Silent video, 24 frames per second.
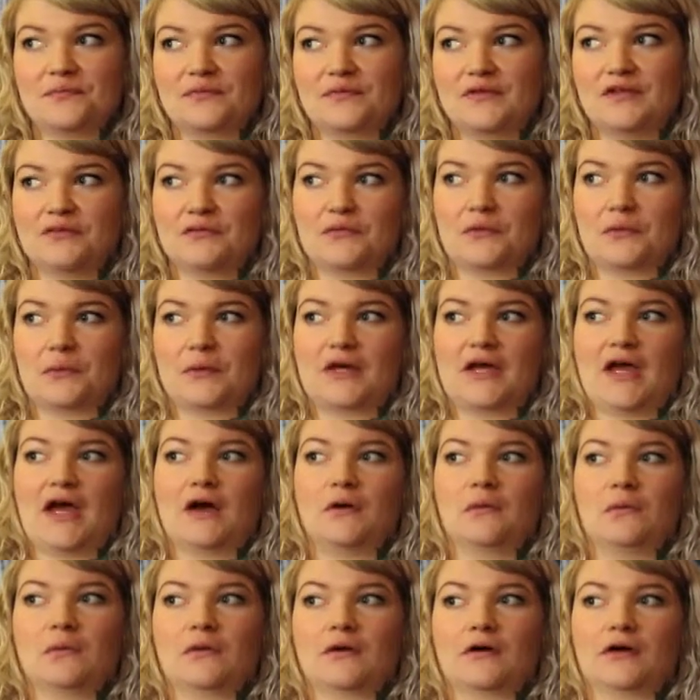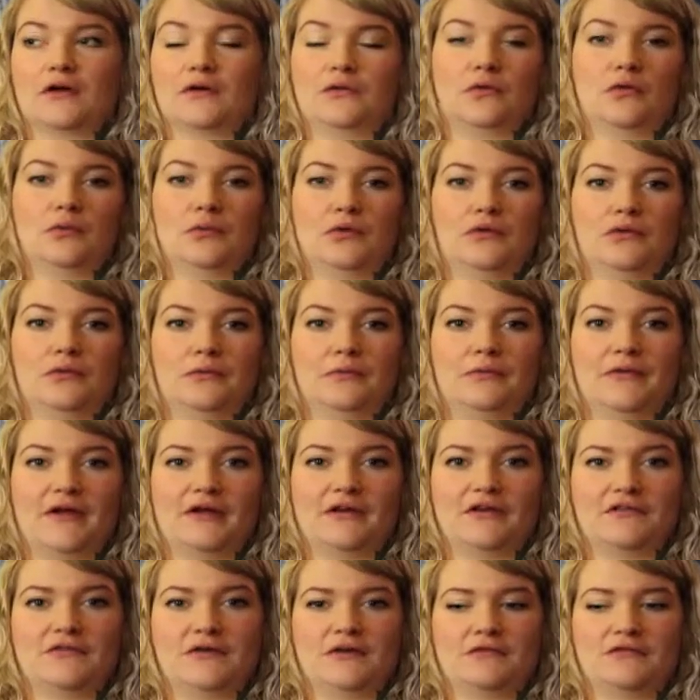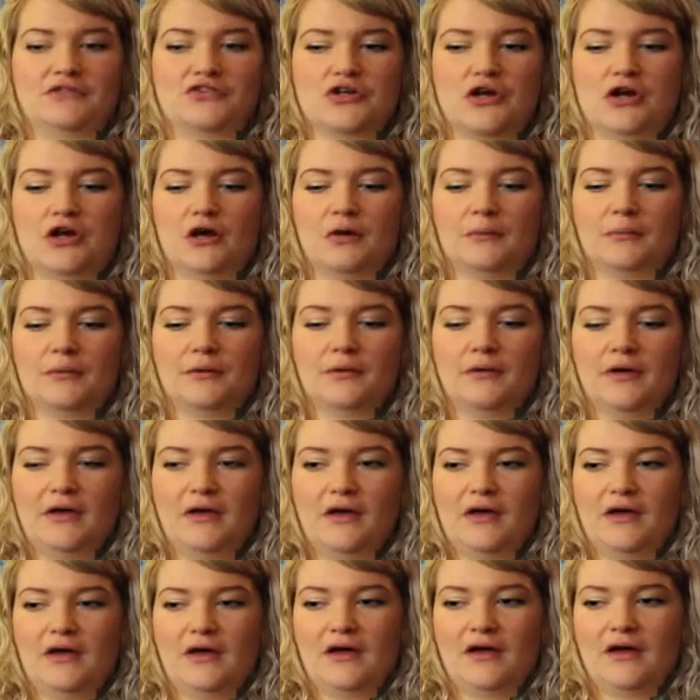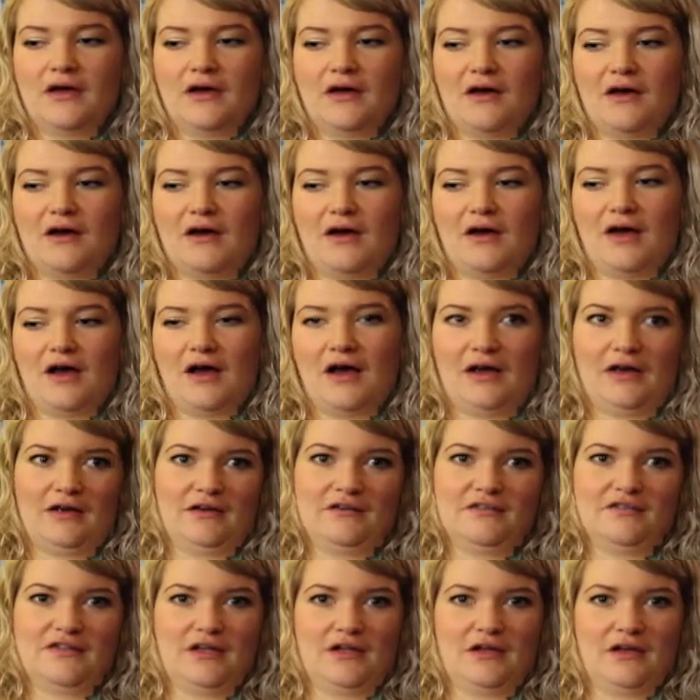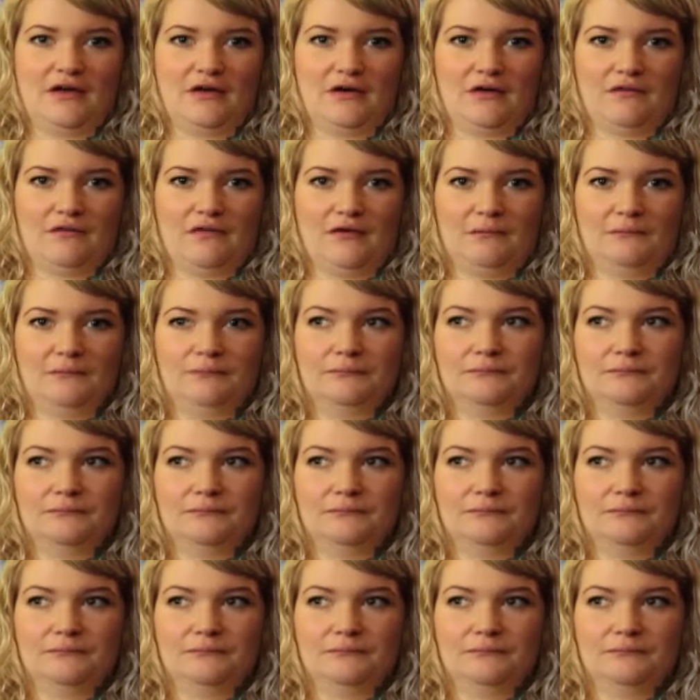even though I can't work a normal 9 to 5 job, I can take care of him.